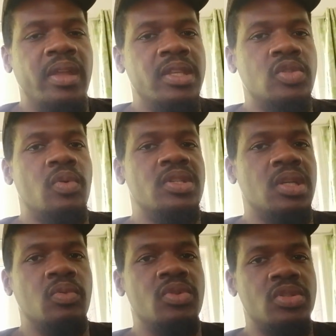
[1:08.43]
and this
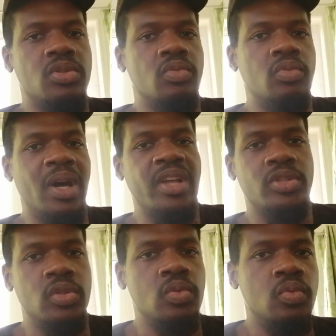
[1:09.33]
question was thrown
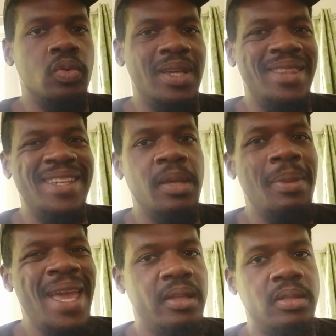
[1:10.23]
at you in the
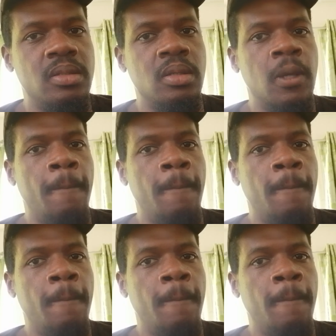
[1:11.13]
debate.